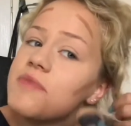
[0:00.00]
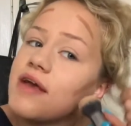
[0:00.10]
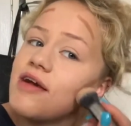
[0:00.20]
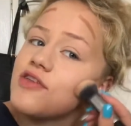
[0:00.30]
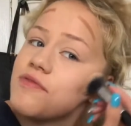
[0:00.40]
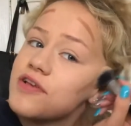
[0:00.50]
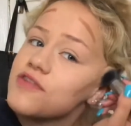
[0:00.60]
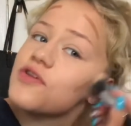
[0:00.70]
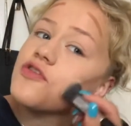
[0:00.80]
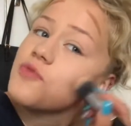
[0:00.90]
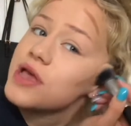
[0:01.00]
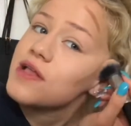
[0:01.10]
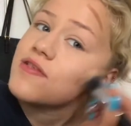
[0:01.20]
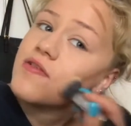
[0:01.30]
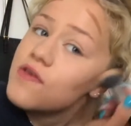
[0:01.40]
Me and Chris obviously just got
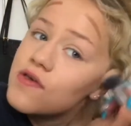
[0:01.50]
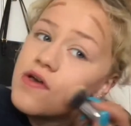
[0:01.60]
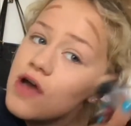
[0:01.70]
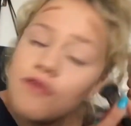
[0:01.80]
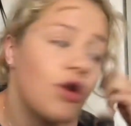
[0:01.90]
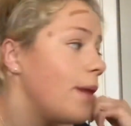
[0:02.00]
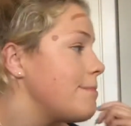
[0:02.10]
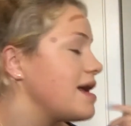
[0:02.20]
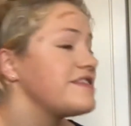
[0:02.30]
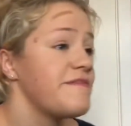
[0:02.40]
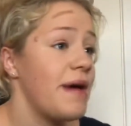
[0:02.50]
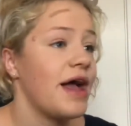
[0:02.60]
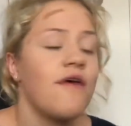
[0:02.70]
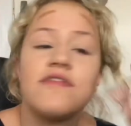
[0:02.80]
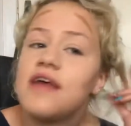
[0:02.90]
sweets. I've got a massive
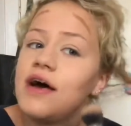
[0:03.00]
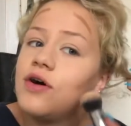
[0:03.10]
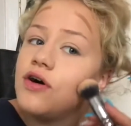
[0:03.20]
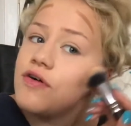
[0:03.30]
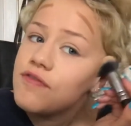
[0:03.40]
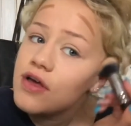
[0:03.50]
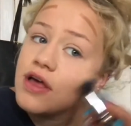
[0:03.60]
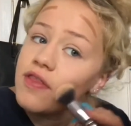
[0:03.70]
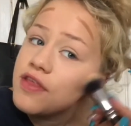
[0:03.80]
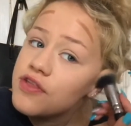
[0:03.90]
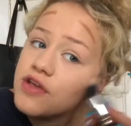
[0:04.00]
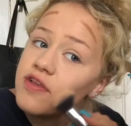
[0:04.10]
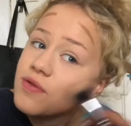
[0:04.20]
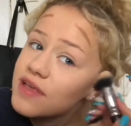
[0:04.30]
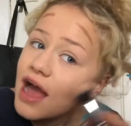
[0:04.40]
bag over there of the new
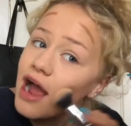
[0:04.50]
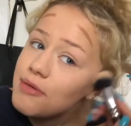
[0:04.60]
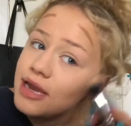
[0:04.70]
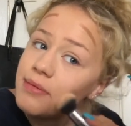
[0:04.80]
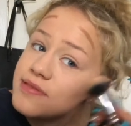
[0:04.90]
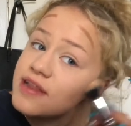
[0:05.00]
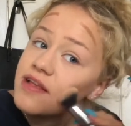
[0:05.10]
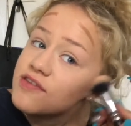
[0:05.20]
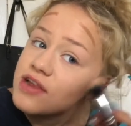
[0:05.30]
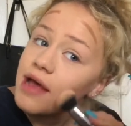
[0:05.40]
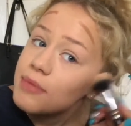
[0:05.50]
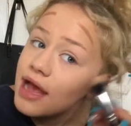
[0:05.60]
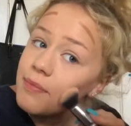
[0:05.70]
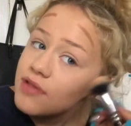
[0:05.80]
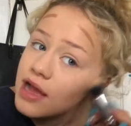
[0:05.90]
Salted Caramel Limited Edition
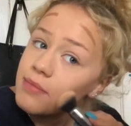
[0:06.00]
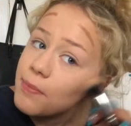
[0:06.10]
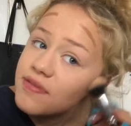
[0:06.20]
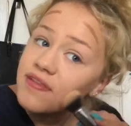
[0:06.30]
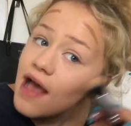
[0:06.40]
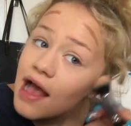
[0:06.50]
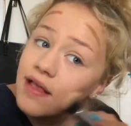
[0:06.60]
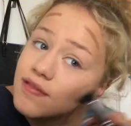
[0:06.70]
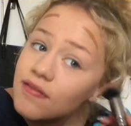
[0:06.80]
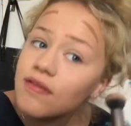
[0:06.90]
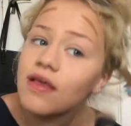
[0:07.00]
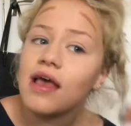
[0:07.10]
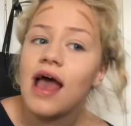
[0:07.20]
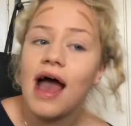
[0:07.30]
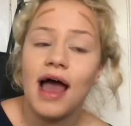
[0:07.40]
M&Ms. I'm obsessed.
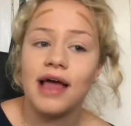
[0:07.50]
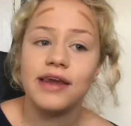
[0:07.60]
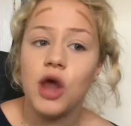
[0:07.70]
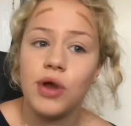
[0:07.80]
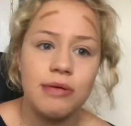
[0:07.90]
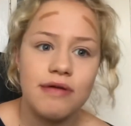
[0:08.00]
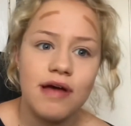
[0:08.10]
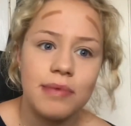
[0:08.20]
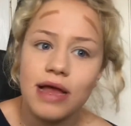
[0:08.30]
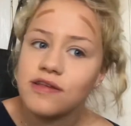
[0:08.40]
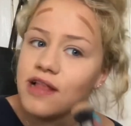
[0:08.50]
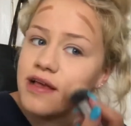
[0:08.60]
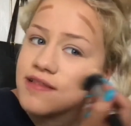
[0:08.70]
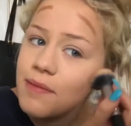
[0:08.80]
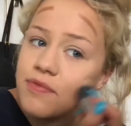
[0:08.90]
And no one in my family else
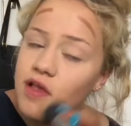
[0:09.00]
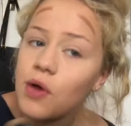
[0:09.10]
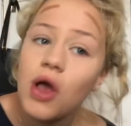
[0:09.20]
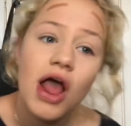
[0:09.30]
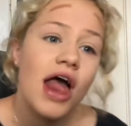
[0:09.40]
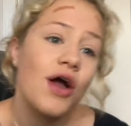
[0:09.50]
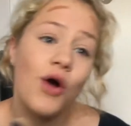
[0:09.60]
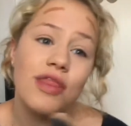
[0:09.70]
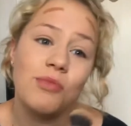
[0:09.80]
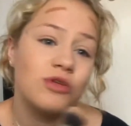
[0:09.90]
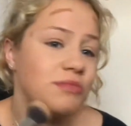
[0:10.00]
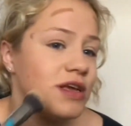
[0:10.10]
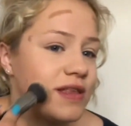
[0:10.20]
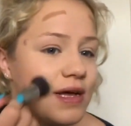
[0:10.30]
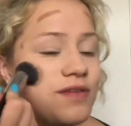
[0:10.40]
likes them, so got them all to
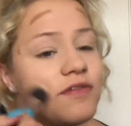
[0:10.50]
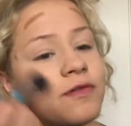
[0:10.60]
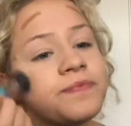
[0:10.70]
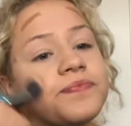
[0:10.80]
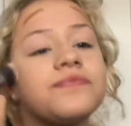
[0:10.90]
myself.